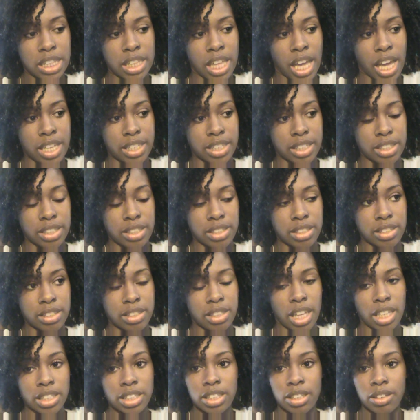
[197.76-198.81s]
that's
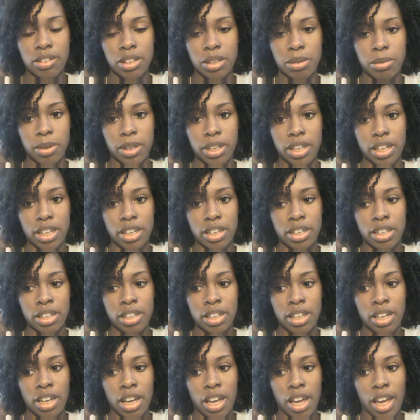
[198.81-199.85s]
that's the only one.
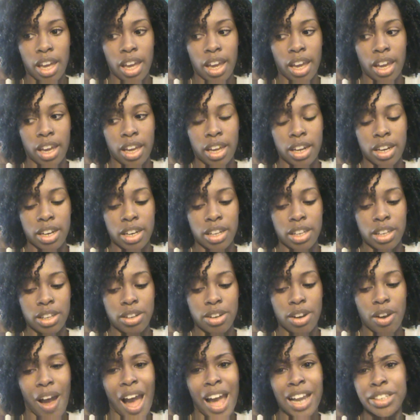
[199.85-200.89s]
And, you
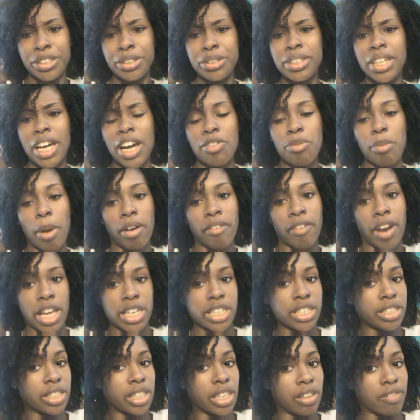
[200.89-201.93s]
know, I do love my
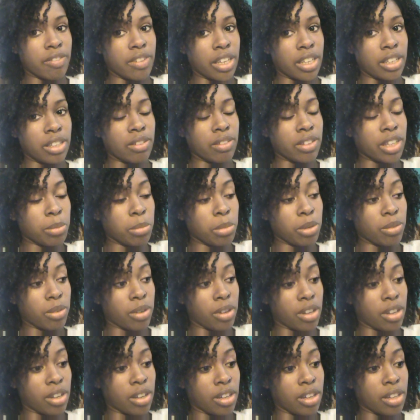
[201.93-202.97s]
ratchet T V, don't get me
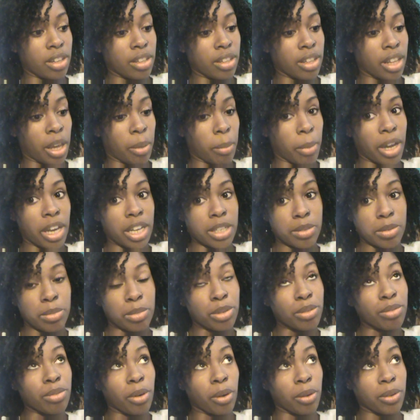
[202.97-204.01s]
wrong. Like, my husband
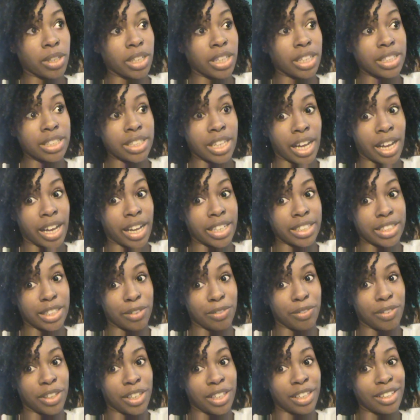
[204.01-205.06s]
would be rolling his eyes
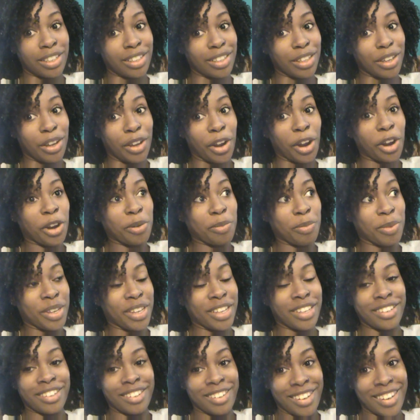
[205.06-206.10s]
if he heard
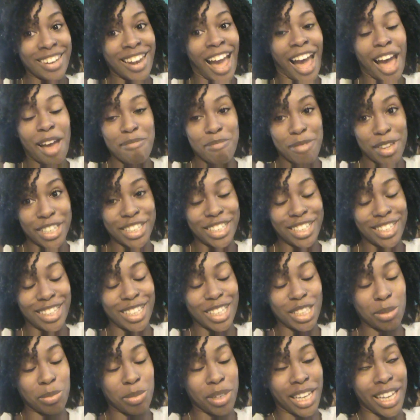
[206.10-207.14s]
me not mention
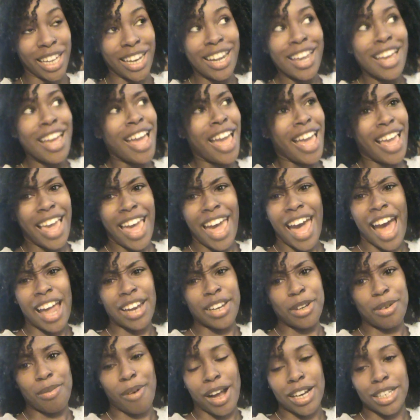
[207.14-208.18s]
this, but yeah, I
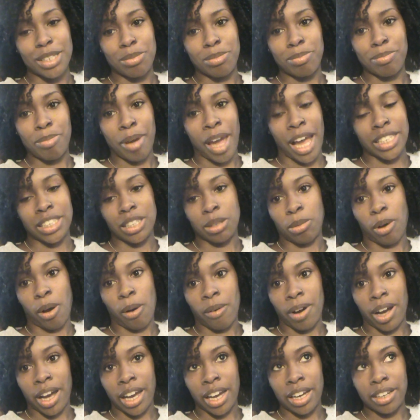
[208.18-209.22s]
do watch
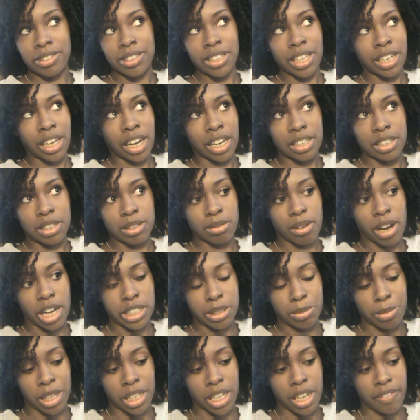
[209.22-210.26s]
Basketball Wives, and I do
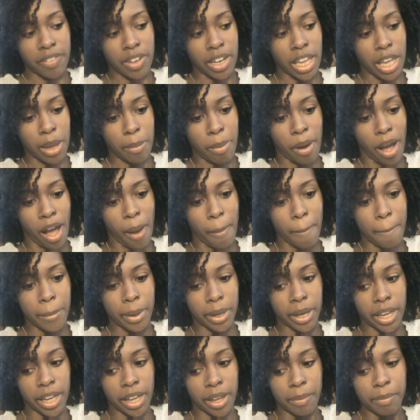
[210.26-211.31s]
watch my Love and Hip Hop,
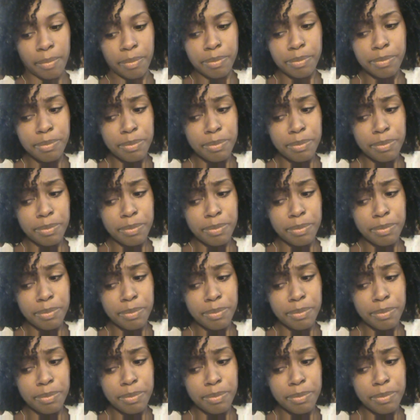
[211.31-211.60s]
but